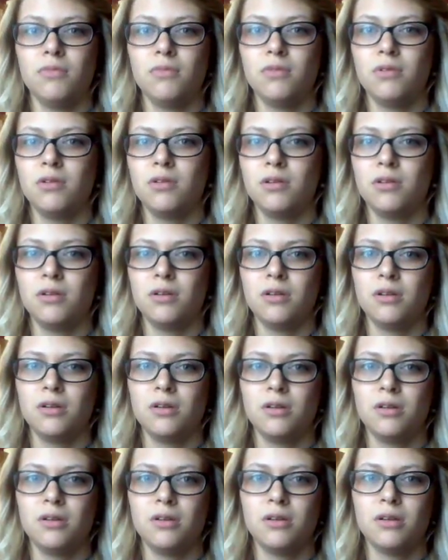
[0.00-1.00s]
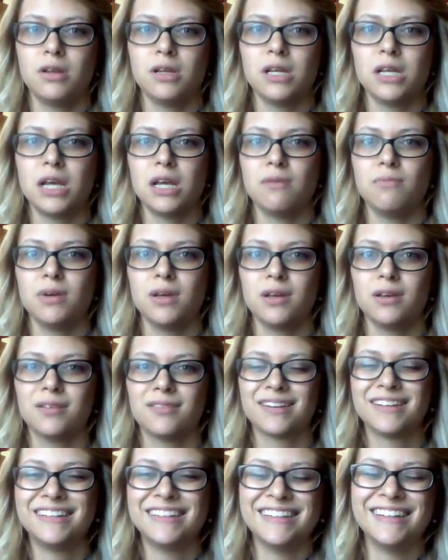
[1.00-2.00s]
yay
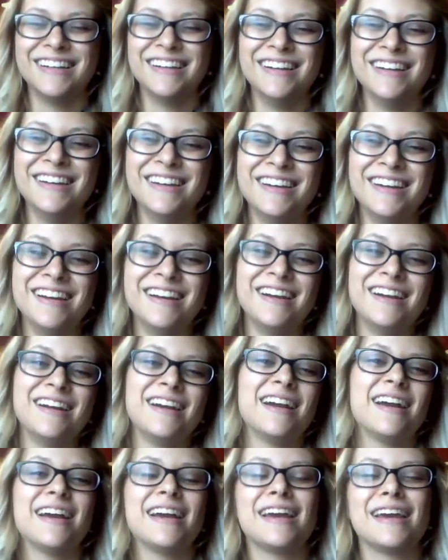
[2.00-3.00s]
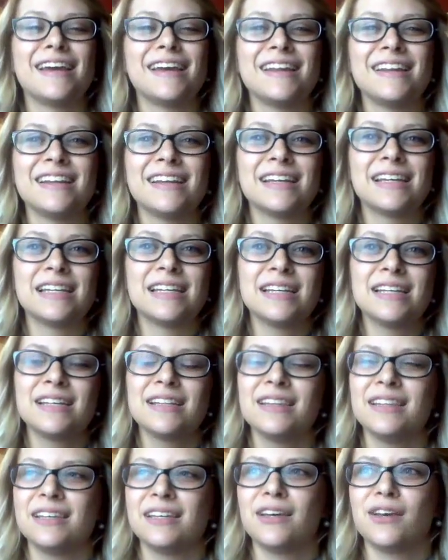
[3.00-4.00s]
big. And he
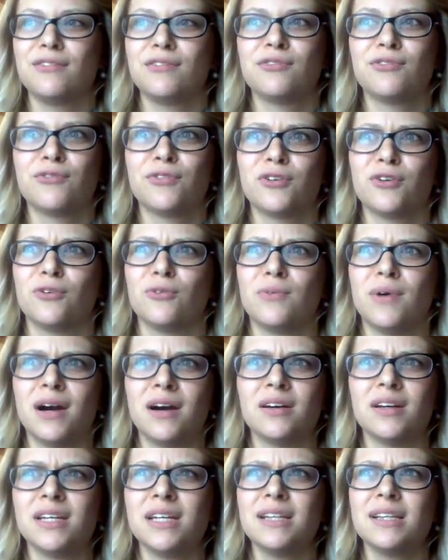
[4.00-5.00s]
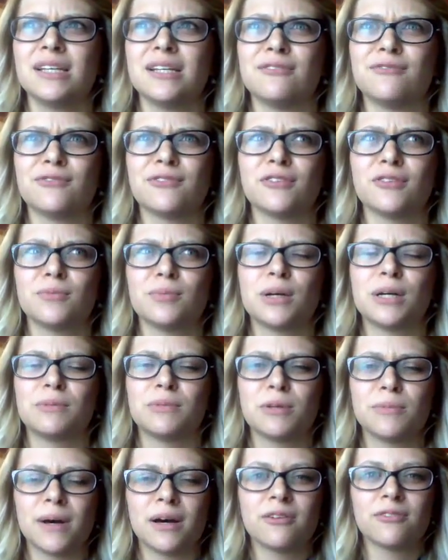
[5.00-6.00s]
lived for a while. He lived for probably
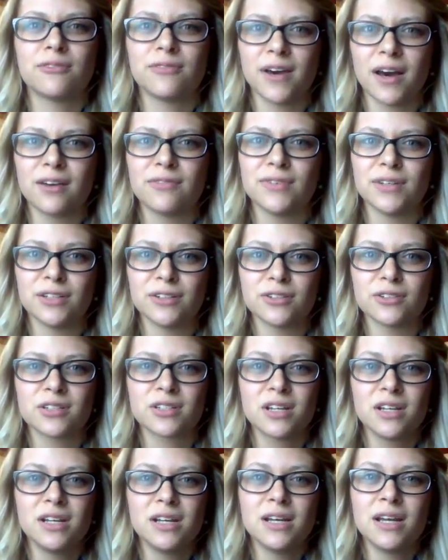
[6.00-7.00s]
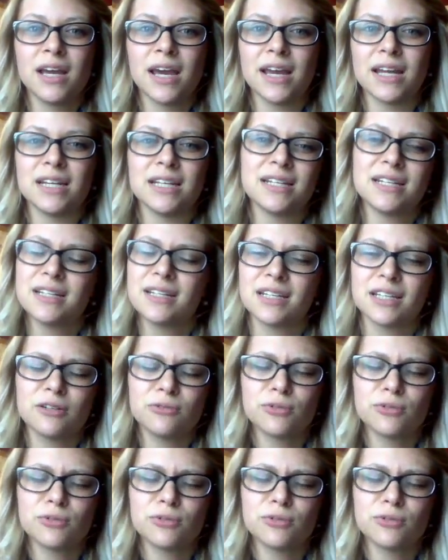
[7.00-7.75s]
about 5 years. And he didn't get